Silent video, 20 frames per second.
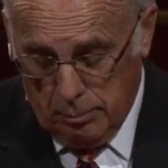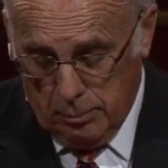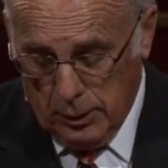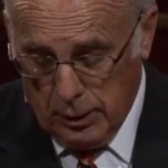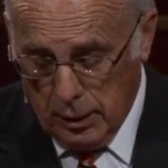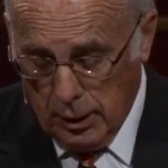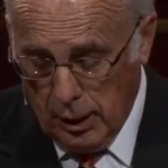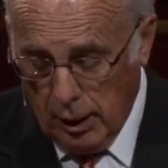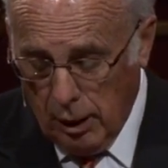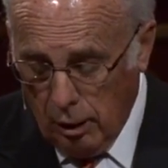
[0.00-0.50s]

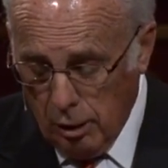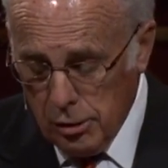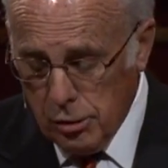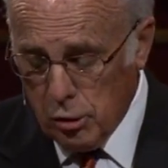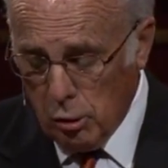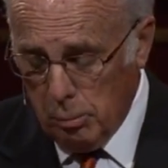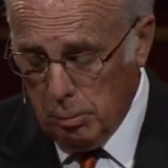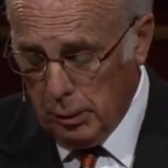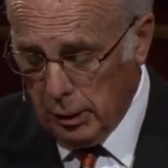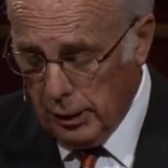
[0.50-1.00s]
But they
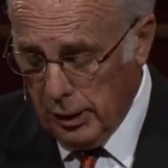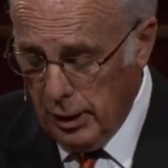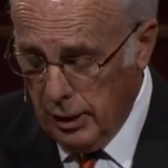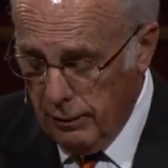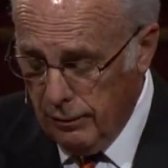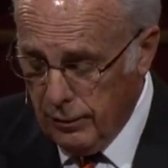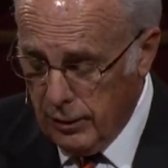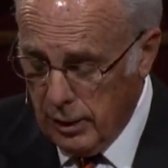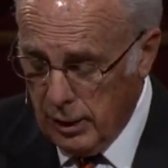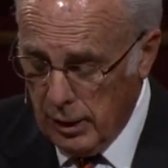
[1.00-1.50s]
also
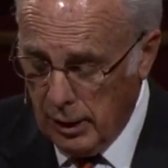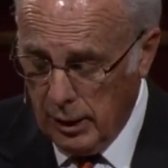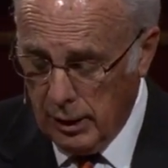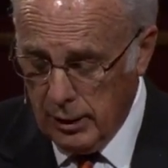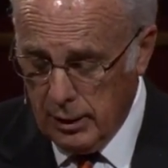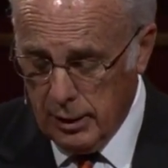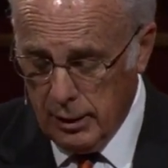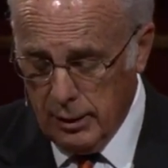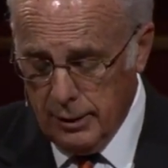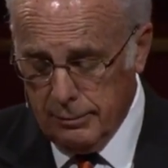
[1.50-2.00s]
believed
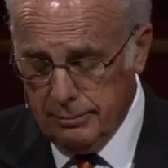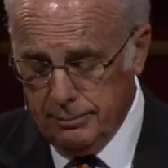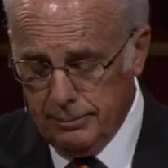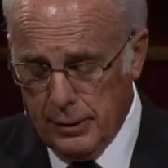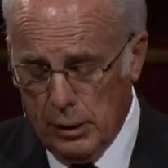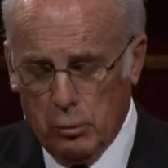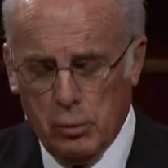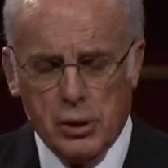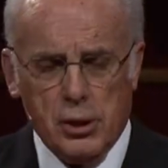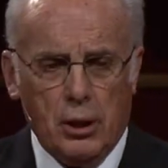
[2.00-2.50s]
that
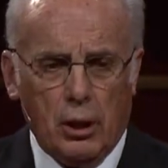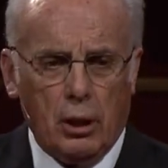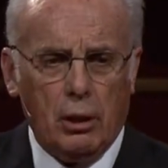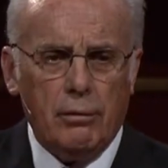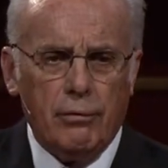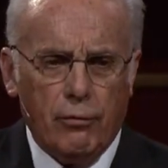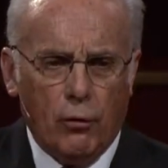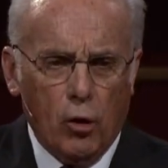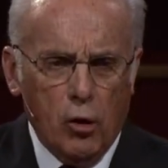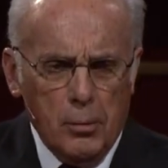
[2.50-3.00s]
um, it was their
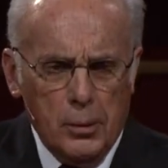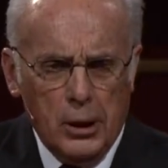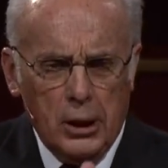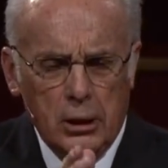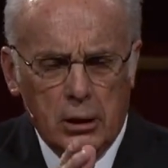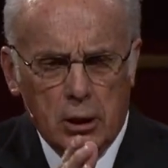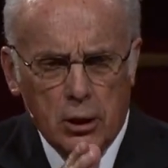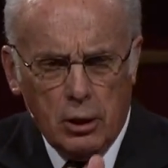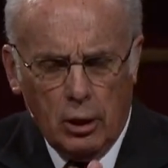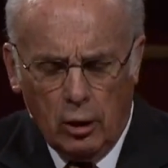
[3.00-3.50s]

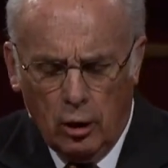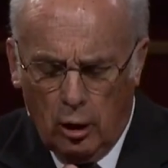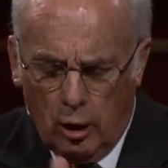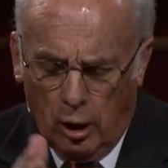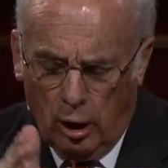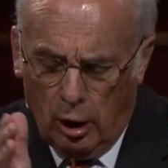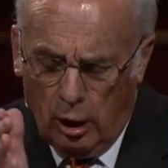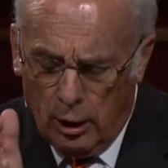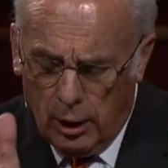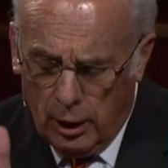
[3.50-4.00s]
conformity to the
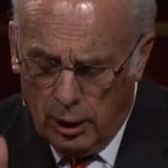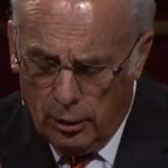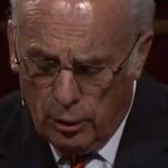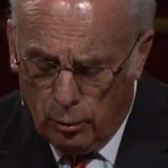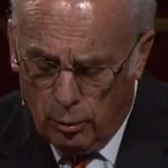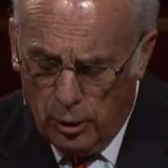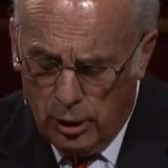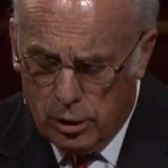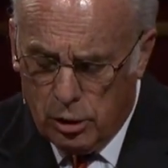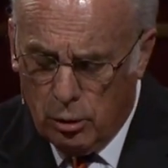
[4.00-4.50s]
law and
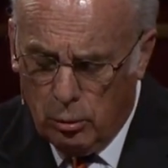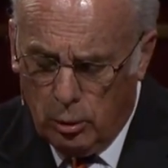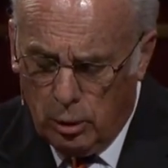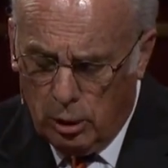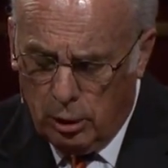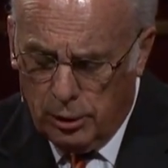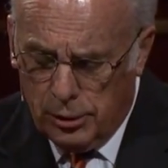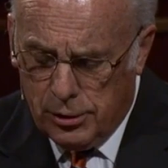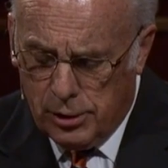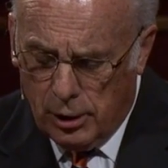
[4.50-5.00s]
the
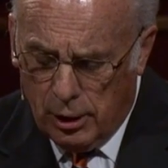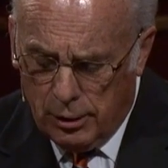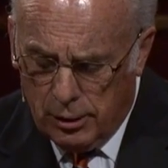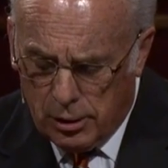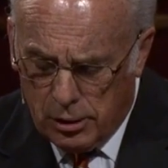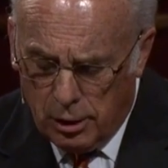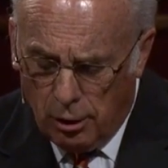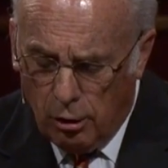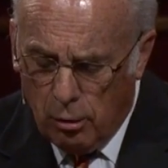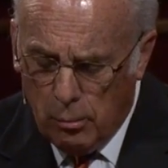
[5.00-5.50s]
rituals and
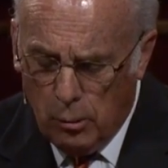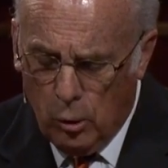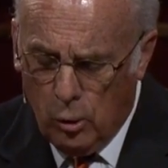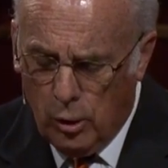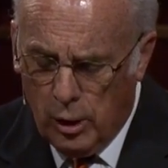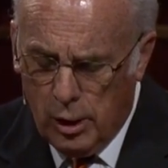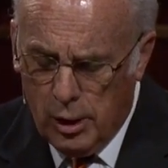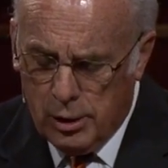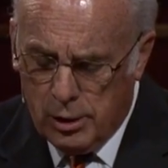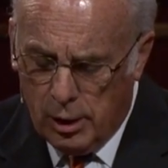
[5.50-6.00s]
the
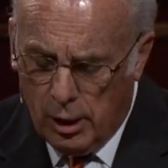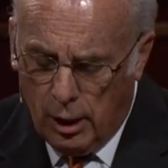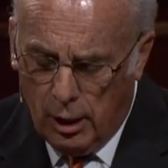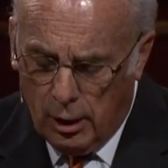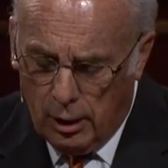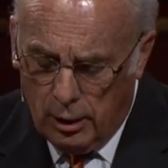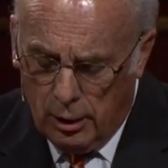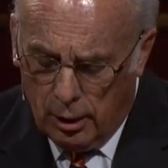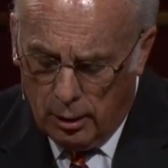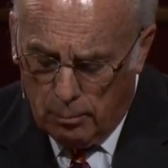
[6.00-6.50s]
ceremonies
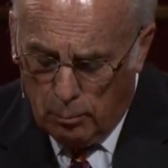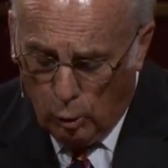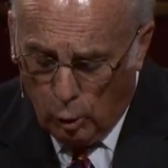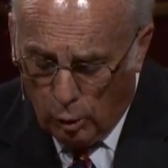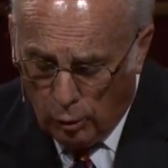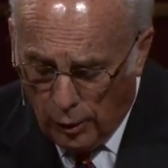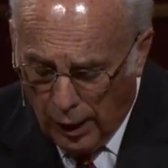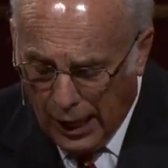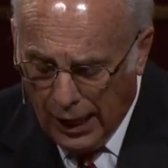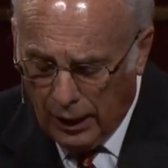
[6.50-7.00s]
and their
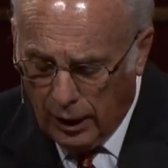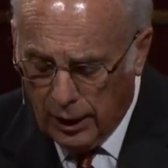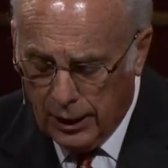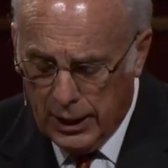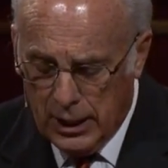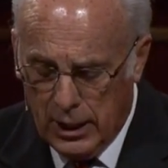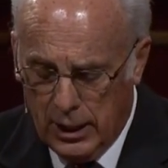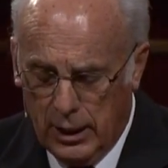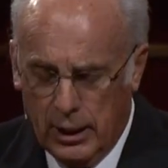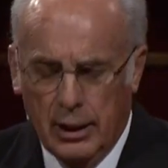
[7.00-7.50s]

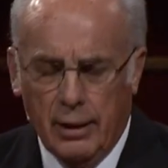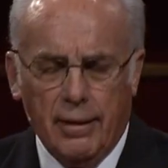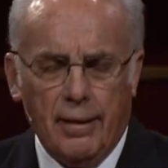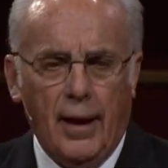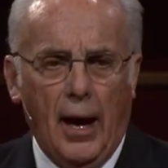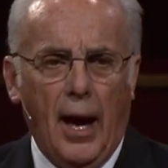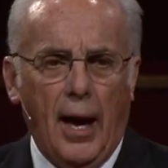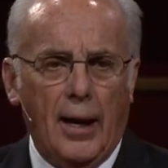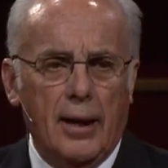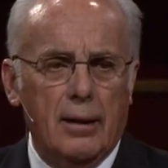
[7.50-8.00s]
morality
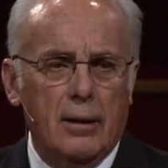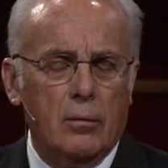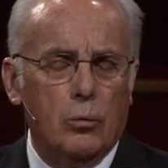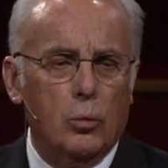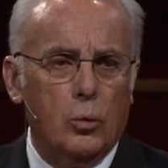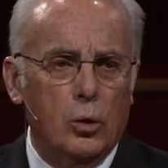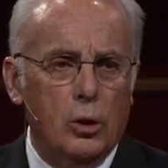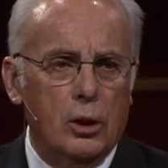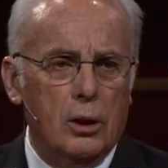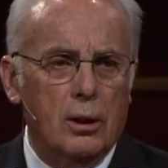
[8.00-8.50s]

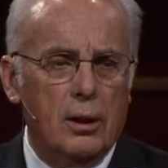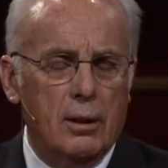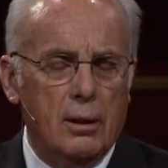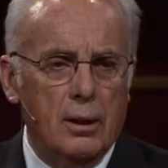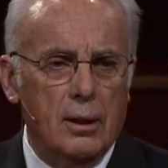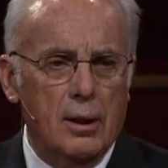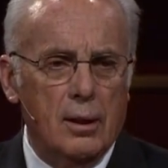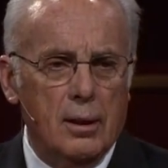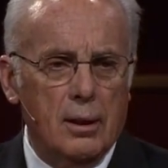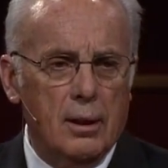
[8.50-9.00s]
that would
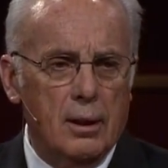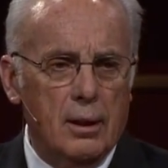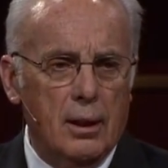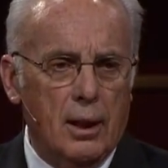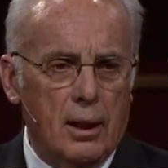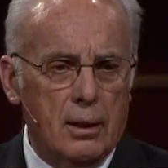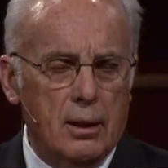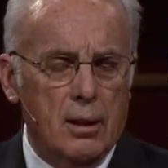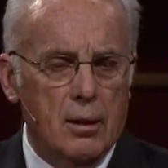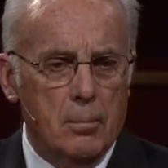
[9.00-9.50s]

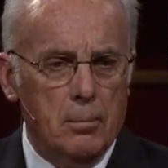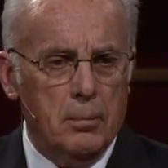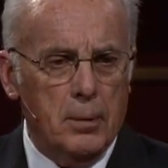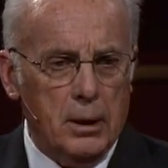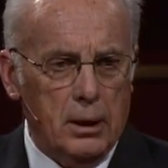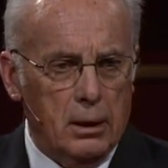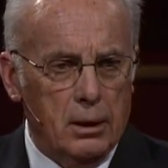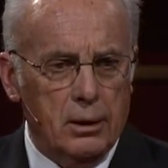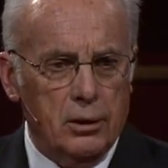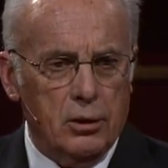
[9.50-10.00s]
get
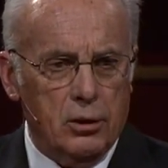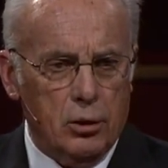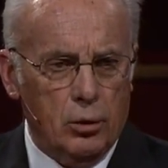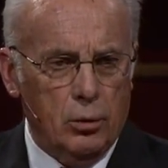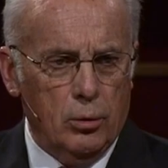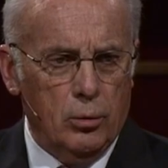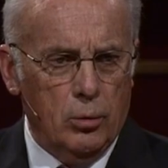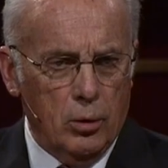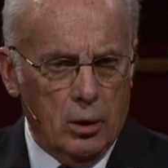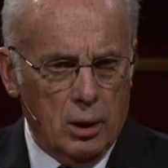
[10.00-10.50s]
them
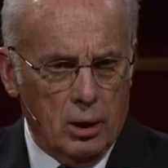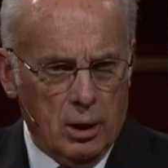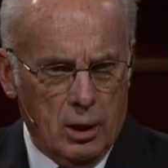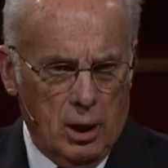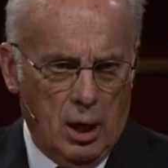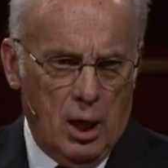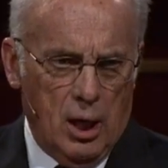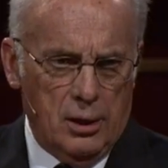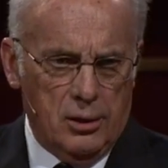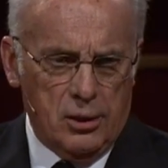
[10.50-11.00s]
into
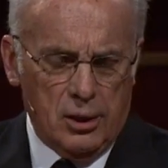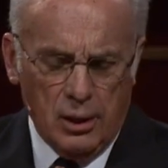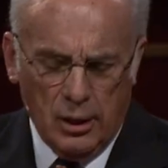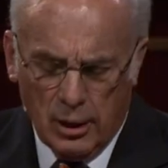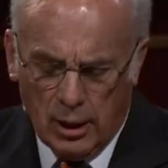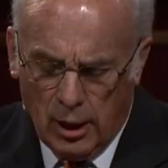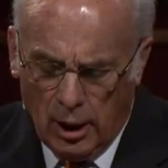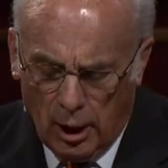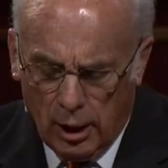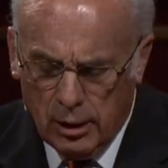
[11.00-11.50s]
God's
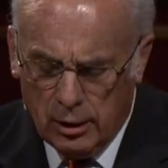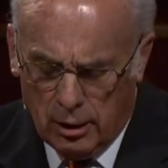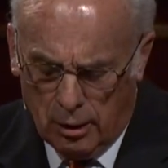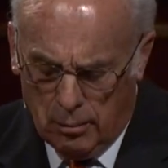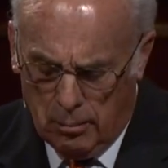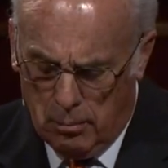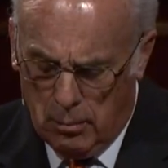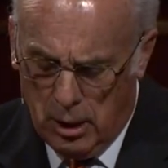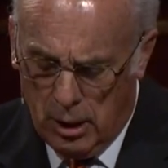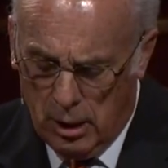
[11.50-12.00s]

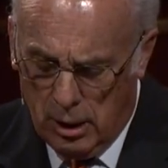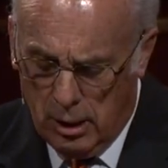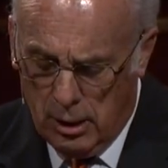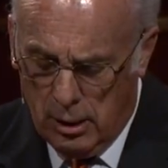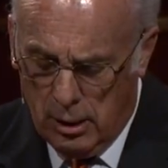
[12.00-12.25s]
kingdom.